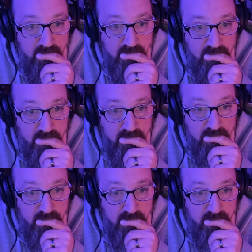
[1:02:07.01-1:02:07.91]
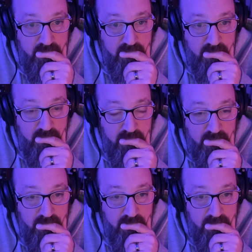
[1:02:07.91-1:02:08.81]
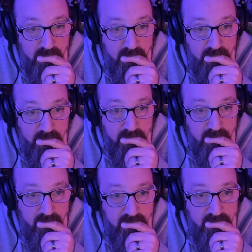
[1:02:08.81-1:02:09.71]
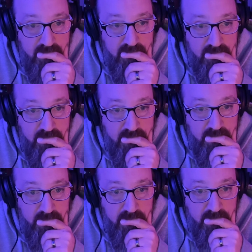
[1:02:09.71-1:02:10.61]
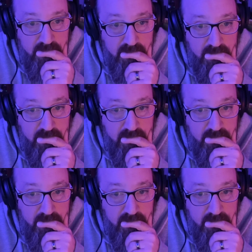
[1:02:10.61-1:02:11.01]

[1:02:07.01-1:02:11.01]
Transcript: So, you know, if, like you said, I offend someone or say something